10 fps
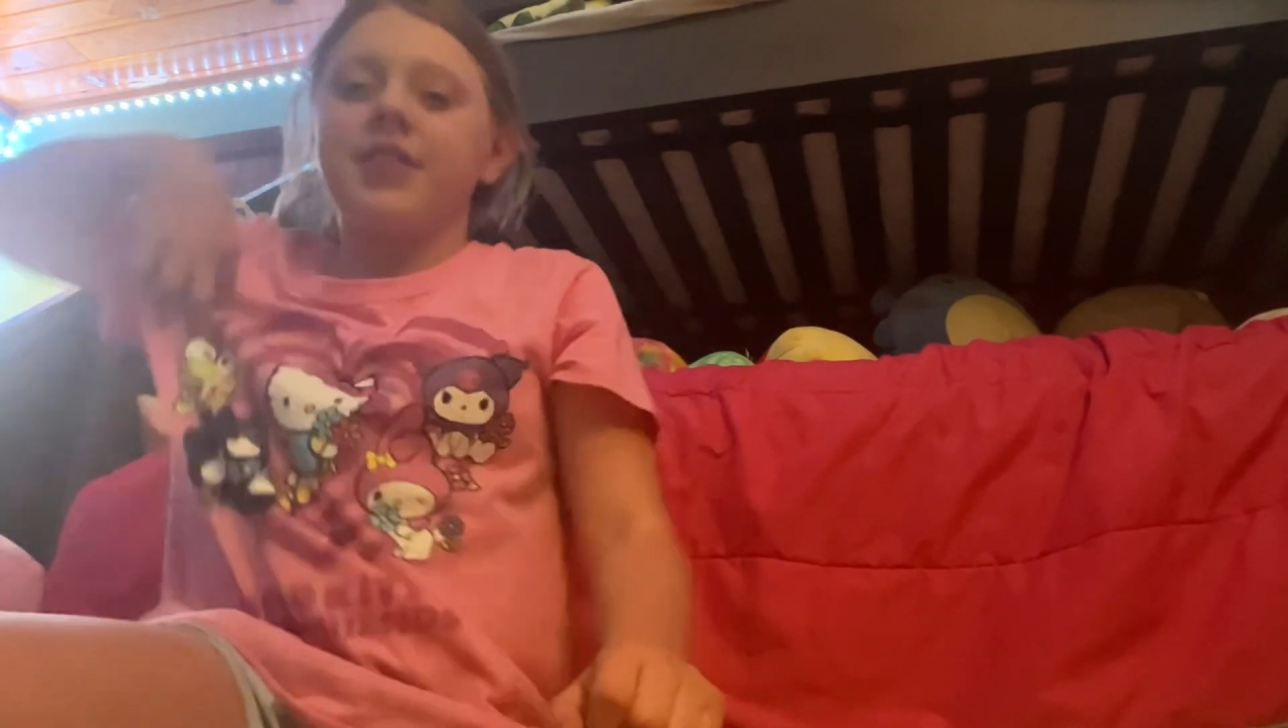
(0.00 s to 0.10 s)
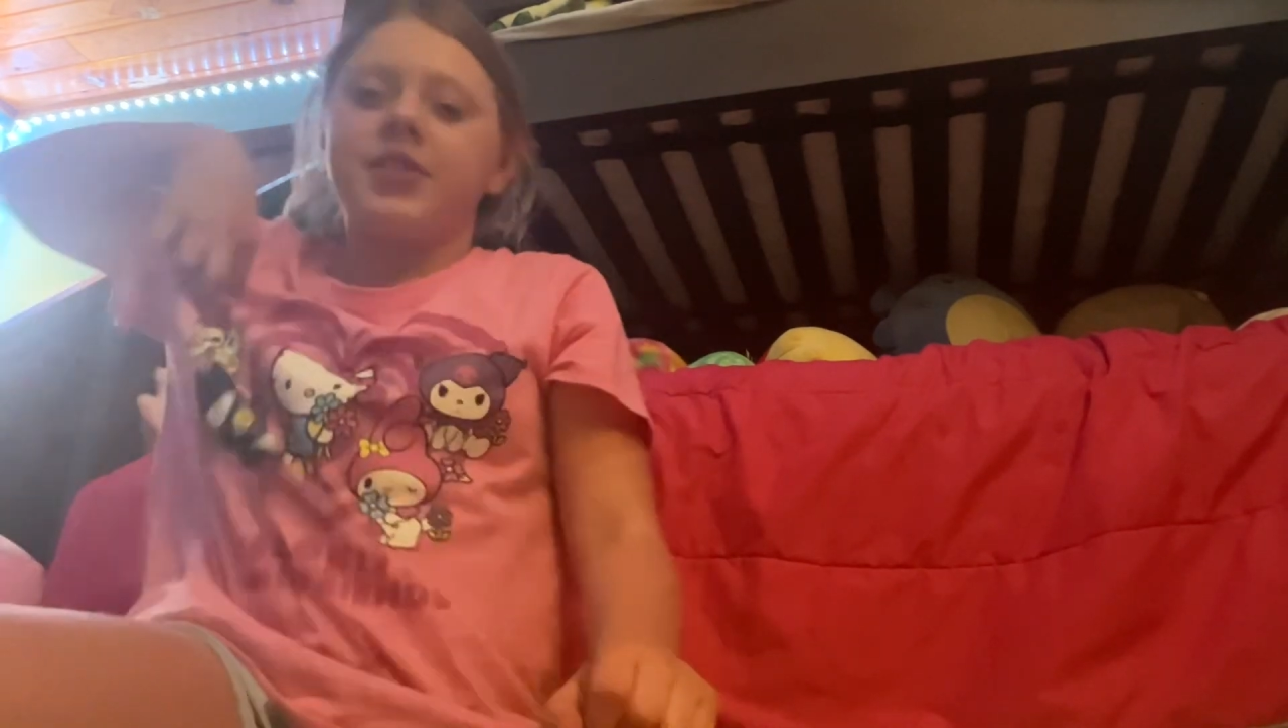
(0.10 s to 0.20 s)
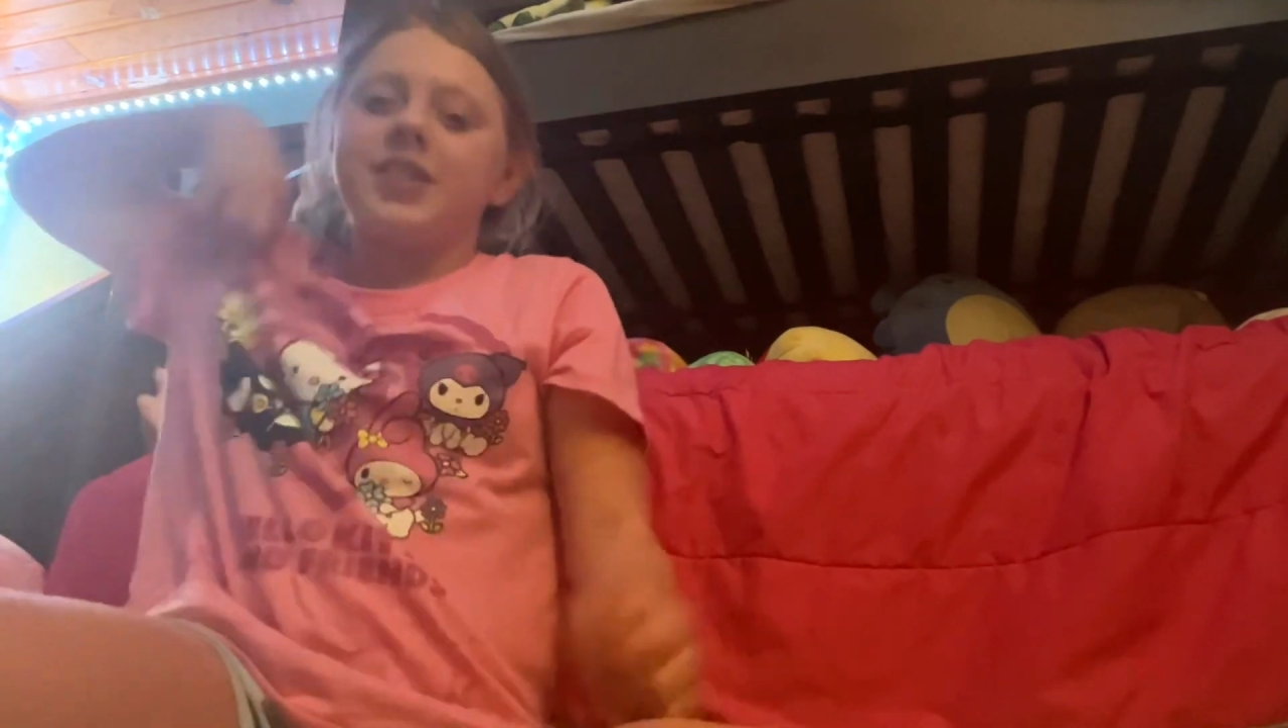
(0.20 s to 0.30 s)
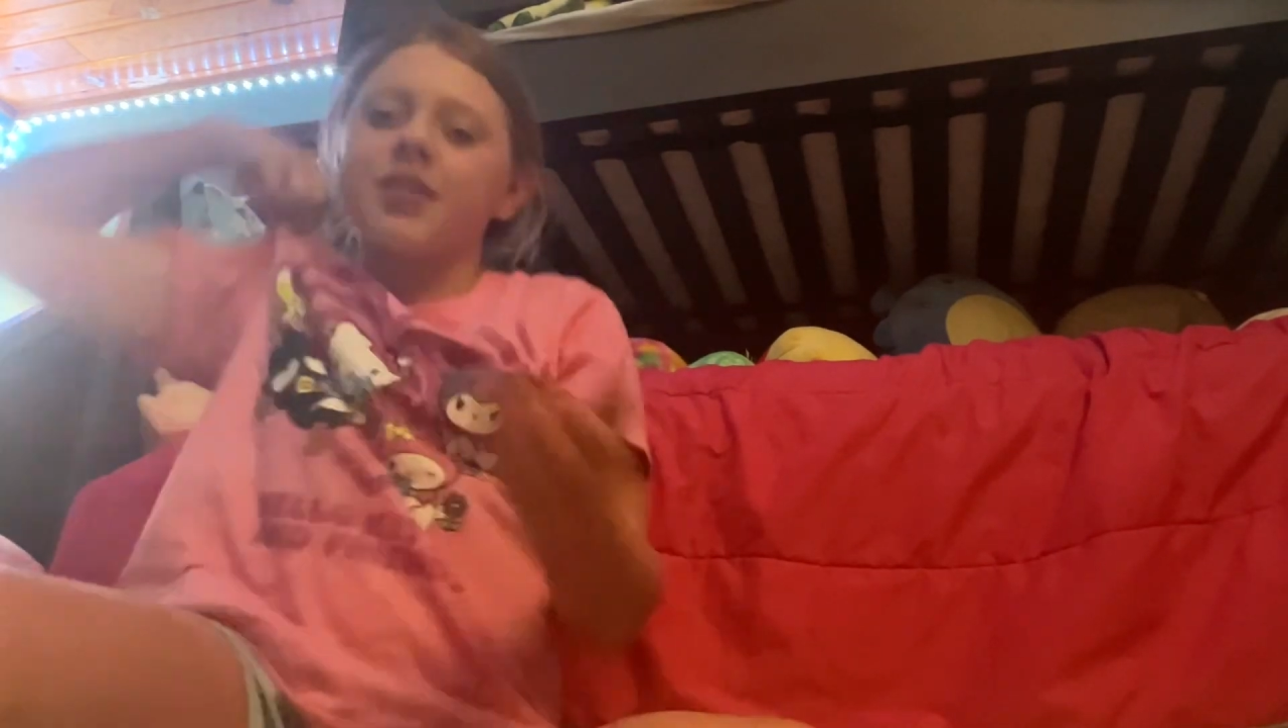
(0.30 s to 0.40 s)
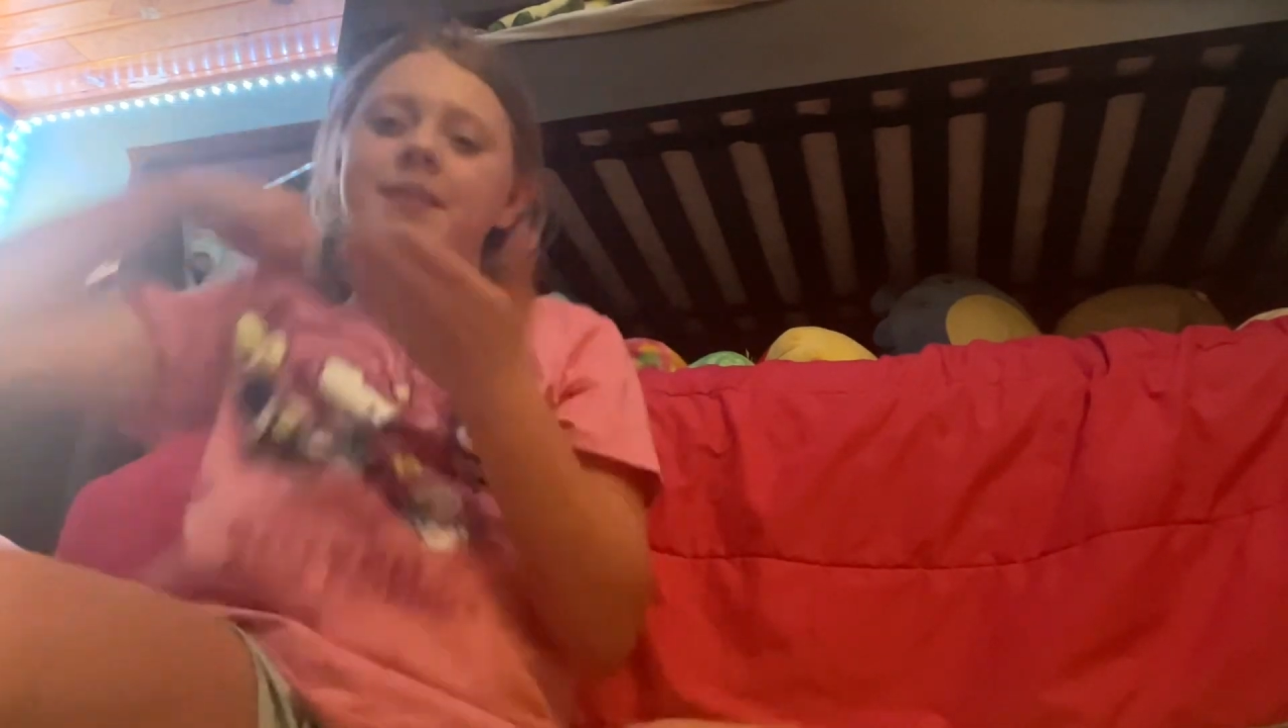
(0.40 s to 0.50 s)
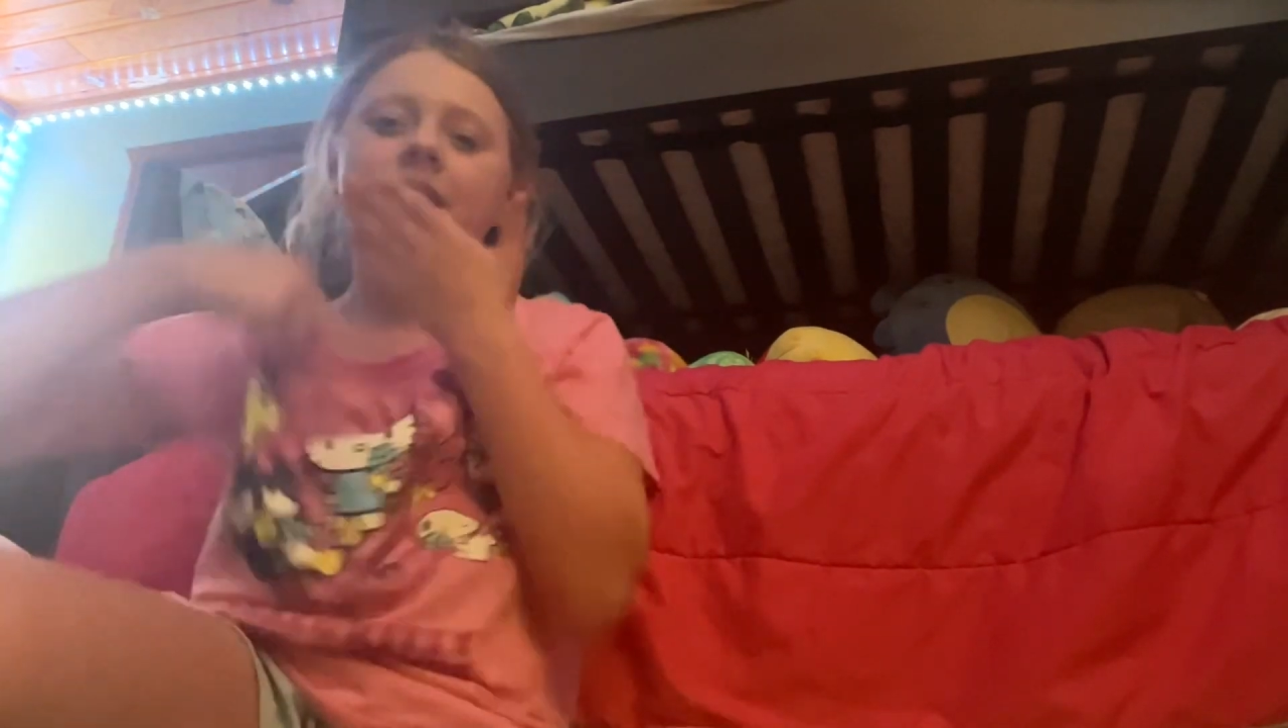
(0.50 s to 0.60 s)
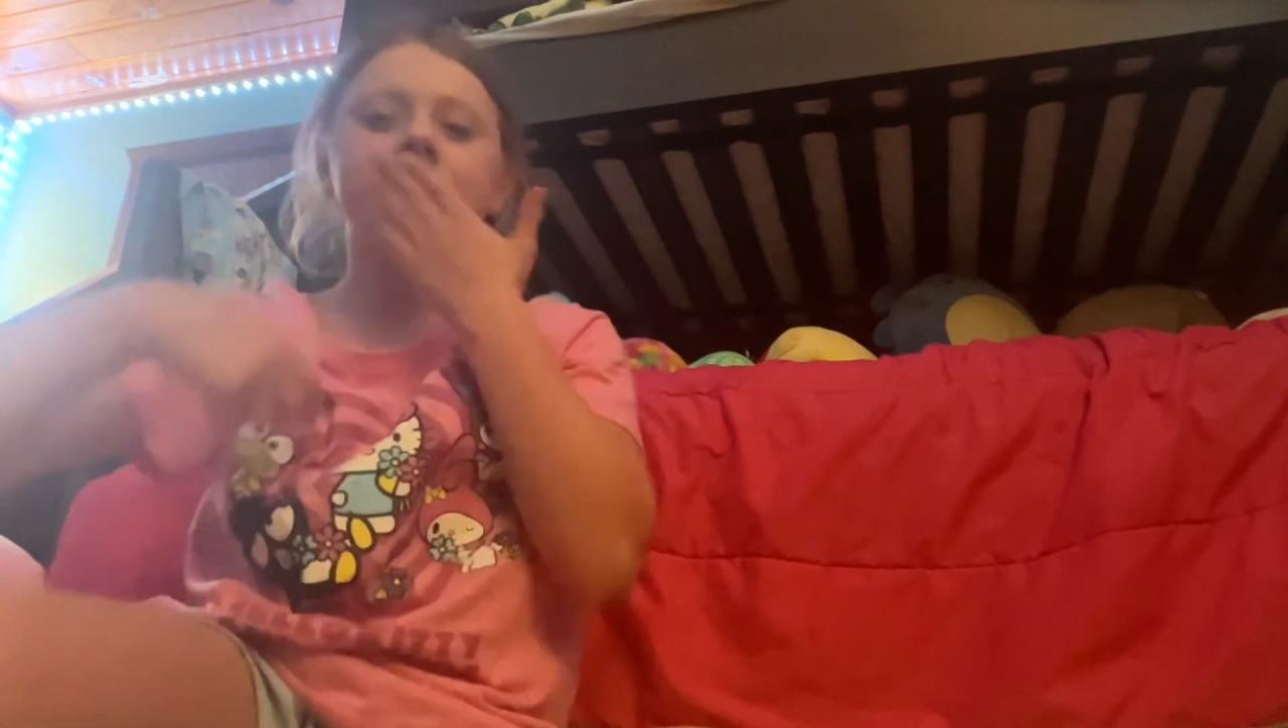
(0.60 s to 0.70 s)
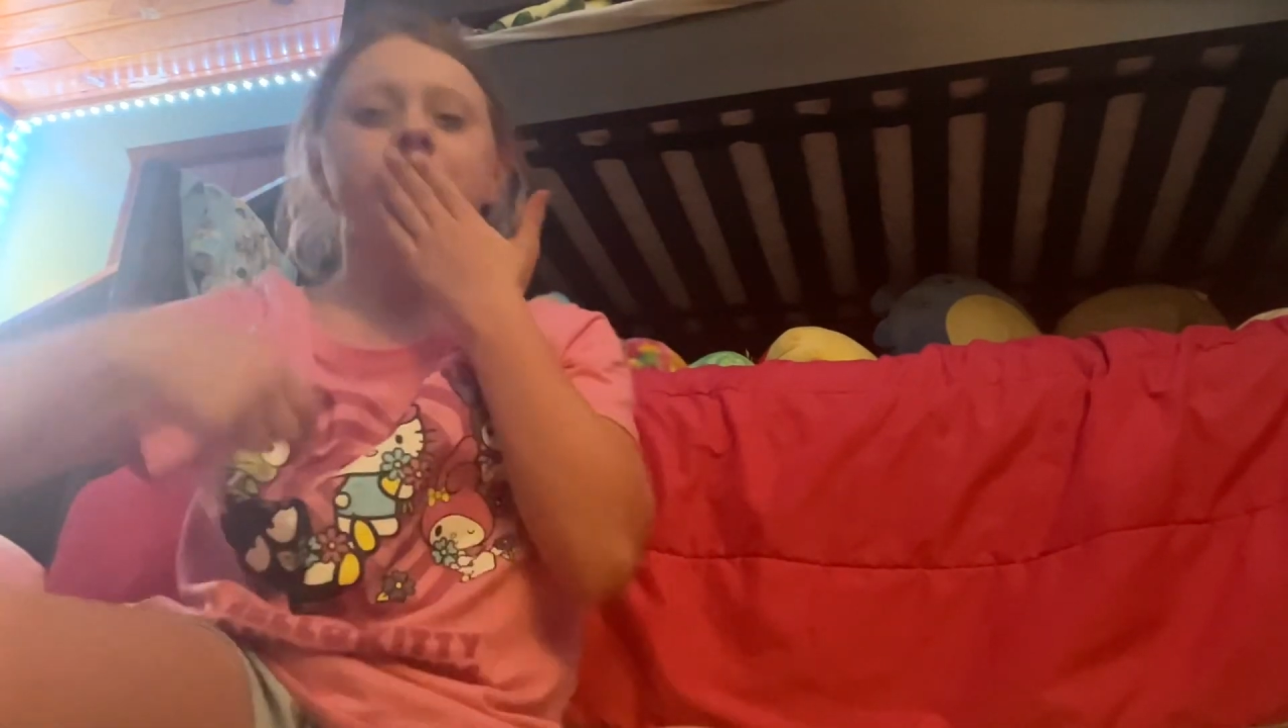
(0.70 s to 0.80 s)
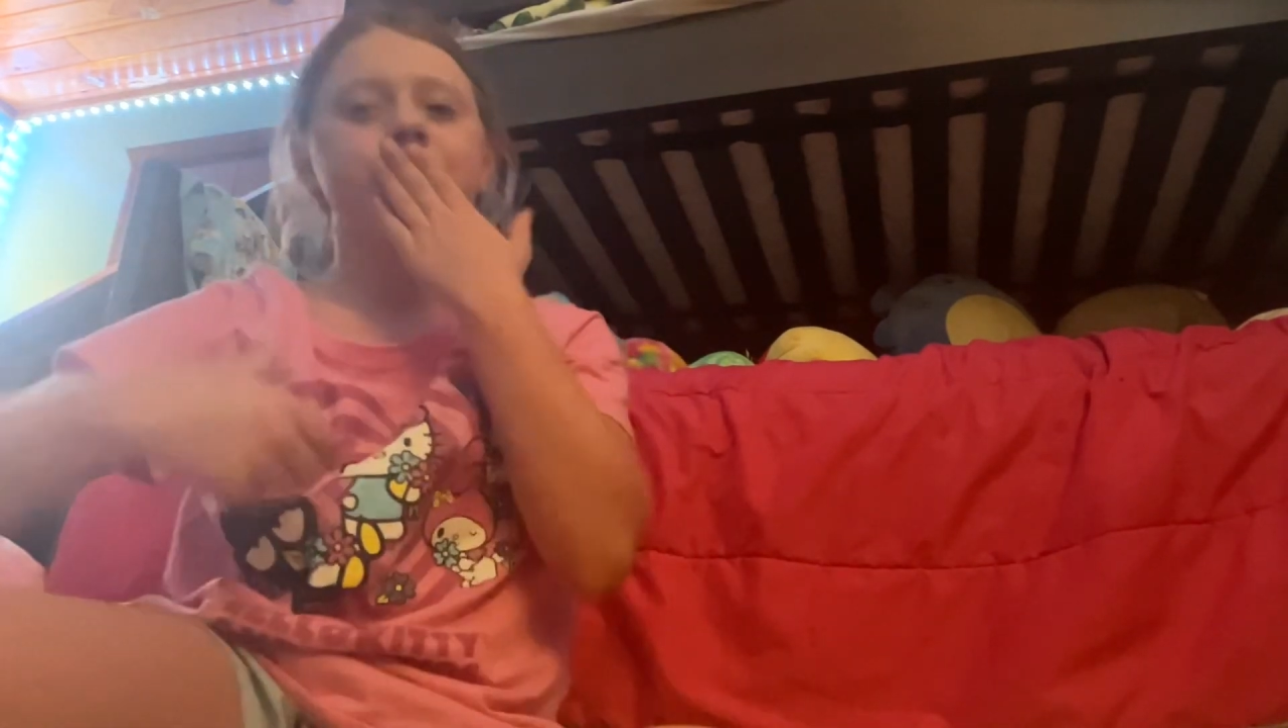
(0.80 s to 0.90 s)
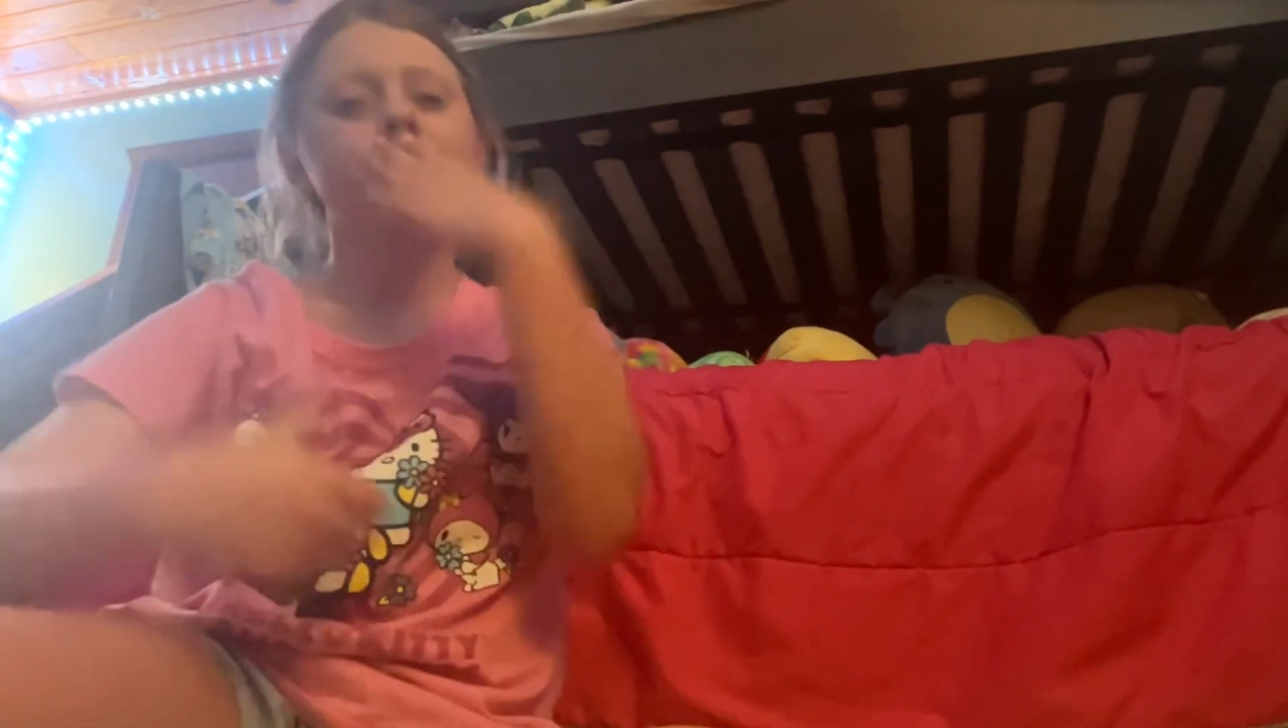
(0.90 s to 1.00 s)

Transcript: you so much.